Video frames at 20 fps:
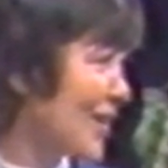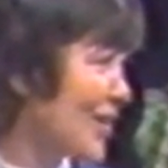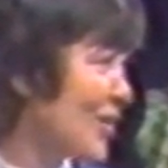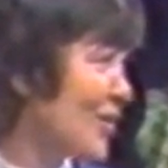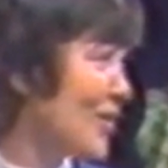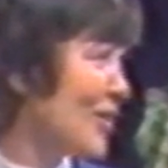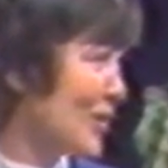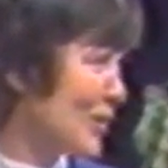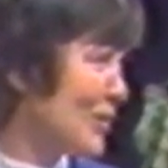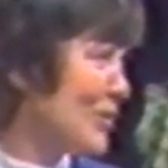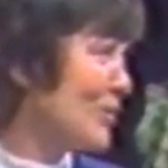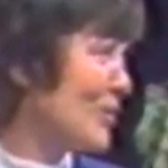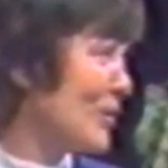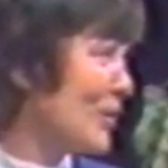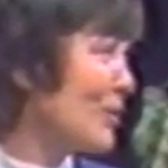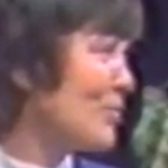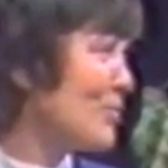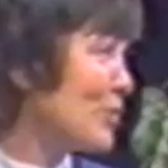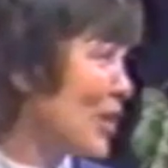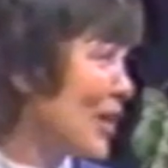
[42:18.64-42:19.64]
You're, you're
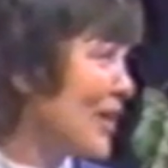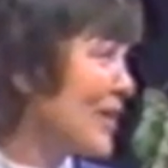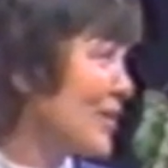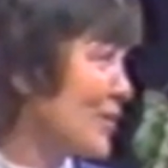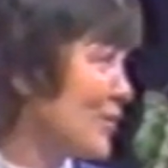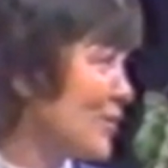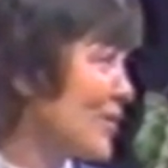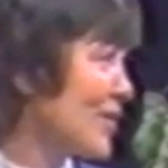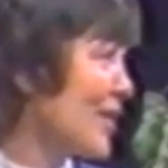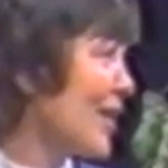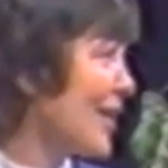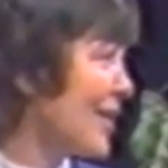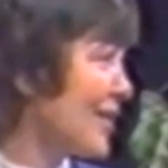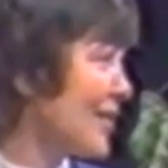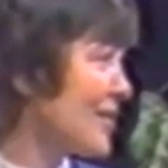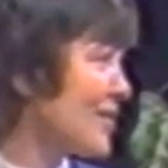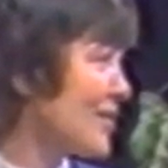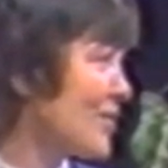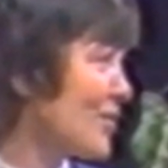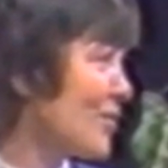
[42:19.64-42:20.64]
doing objective
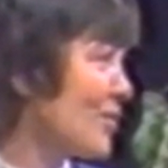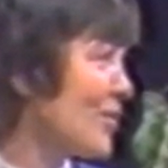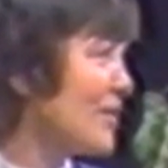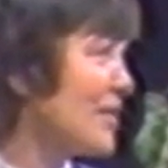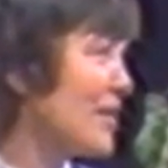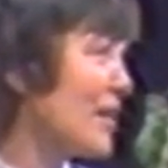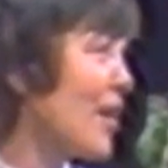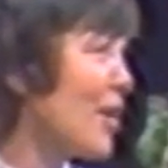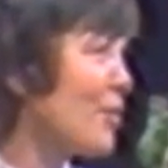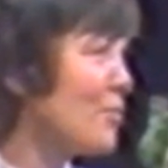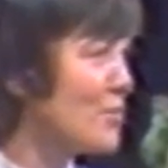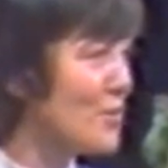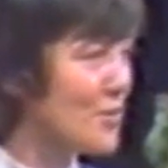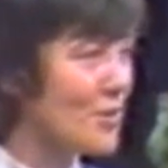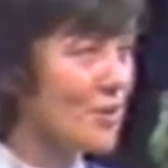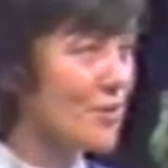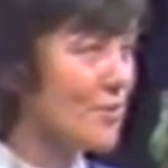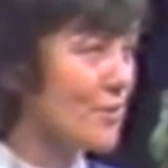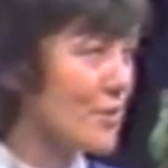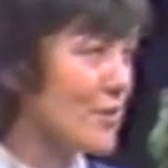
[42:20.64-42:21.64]
science. You're in the
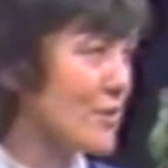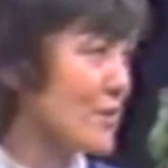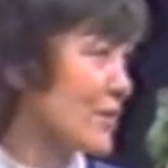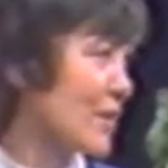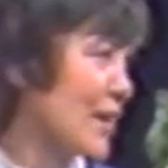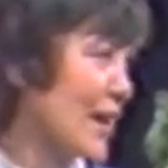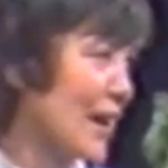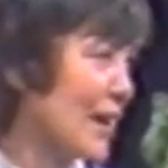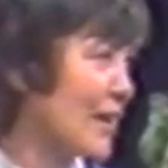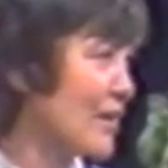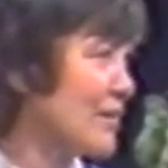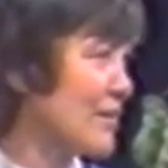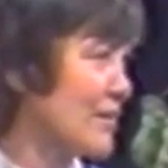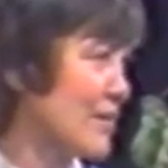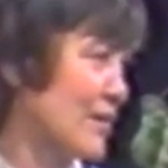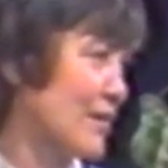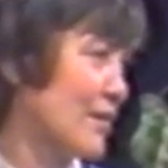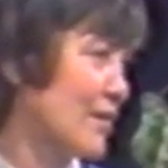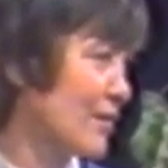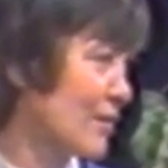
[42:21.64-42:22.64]
observer
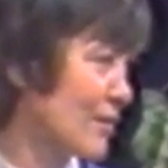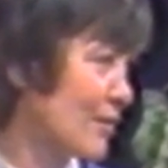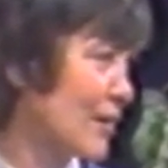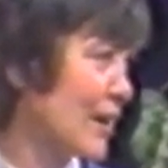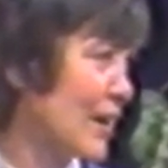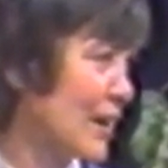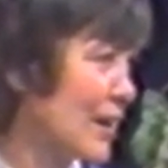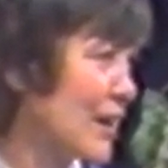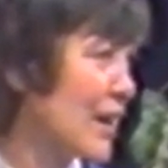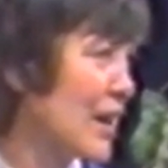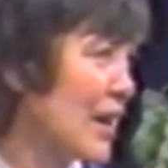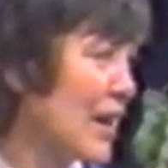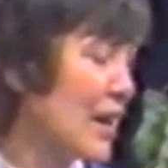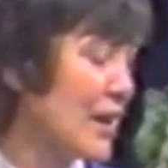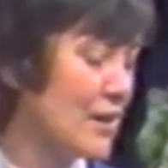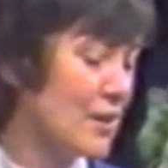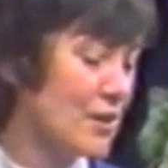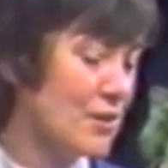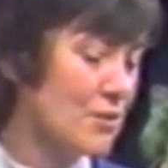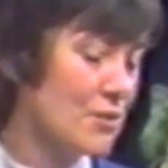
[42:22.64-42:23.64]
stance, okay?
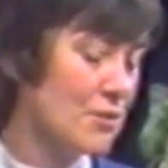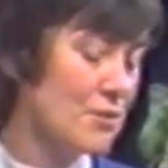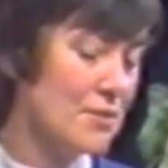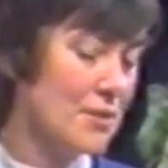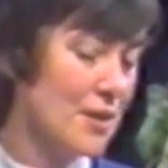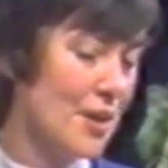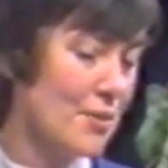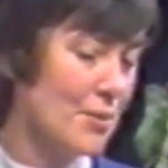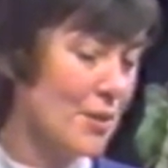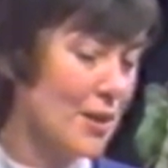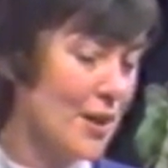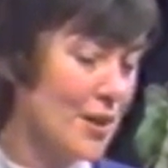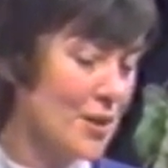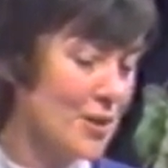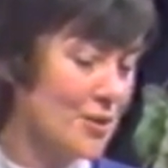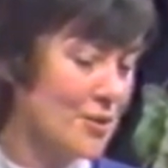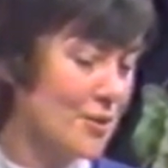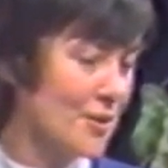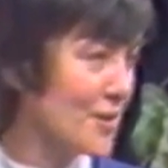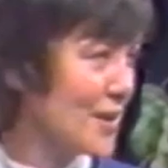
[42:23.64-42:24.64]
The true
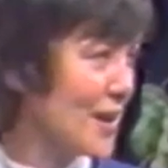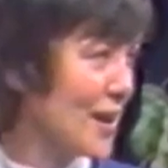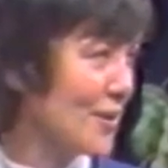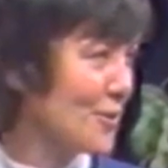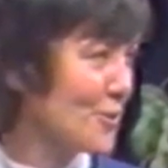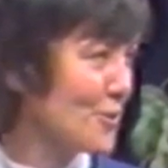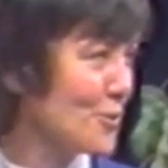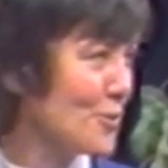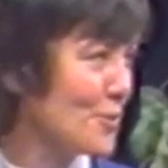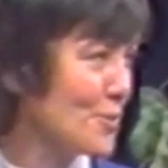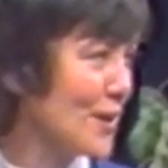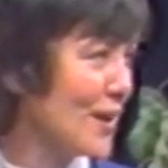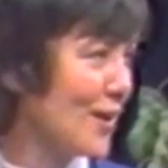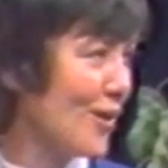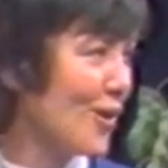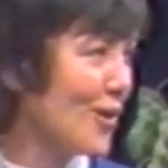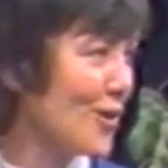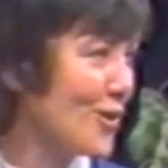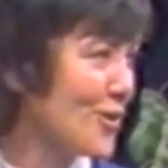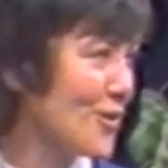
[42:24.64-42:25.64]
phenomenological account would be
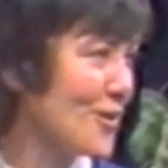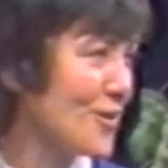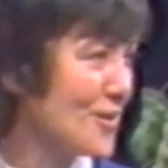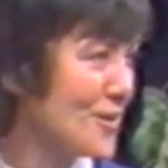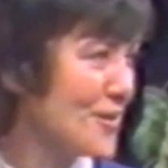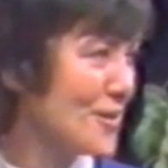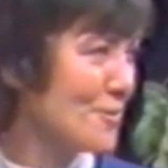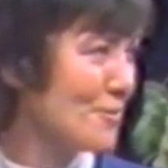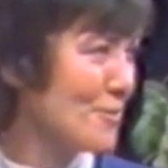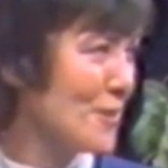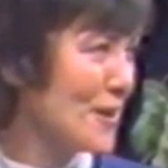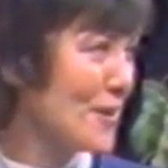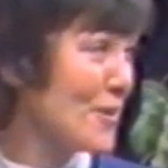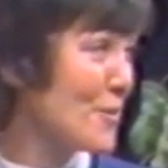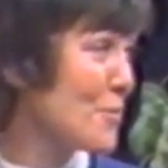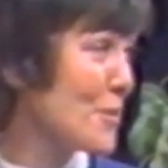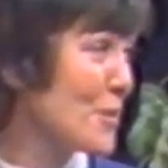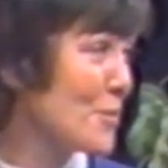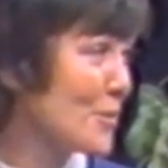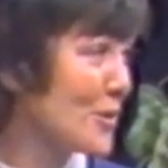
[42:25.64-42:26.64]
authored by
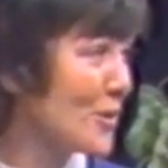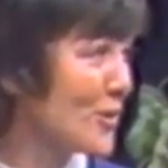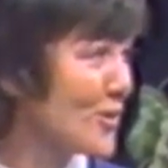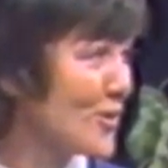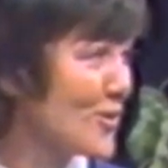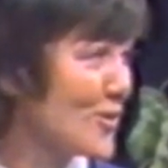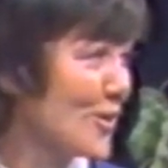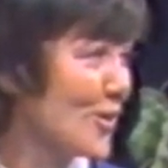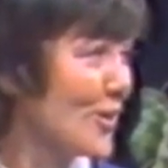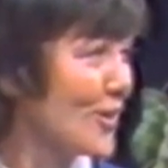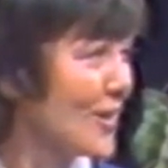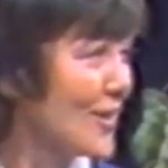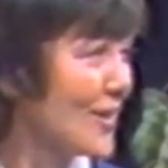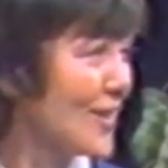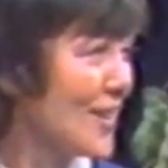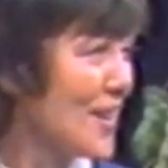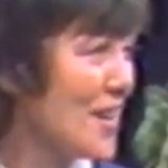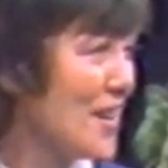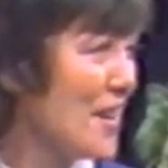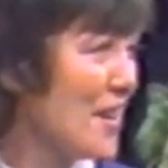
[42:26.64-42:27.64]
the people concerned